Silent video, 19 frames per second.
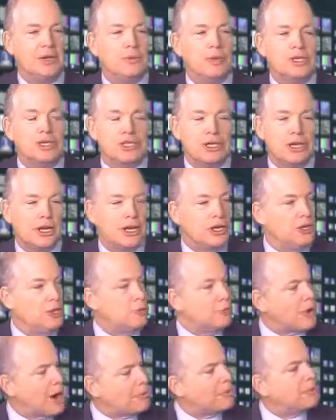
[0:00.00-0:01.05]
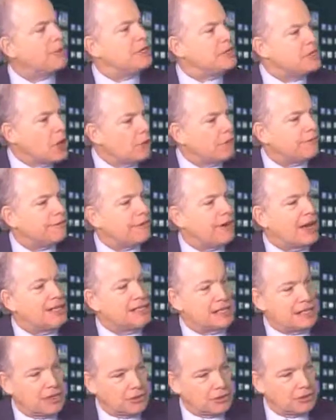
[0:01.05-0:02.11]
which you probably don't find
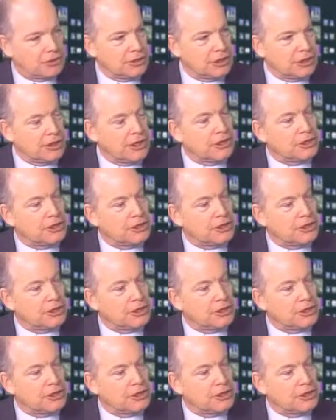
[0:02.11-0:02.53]
in other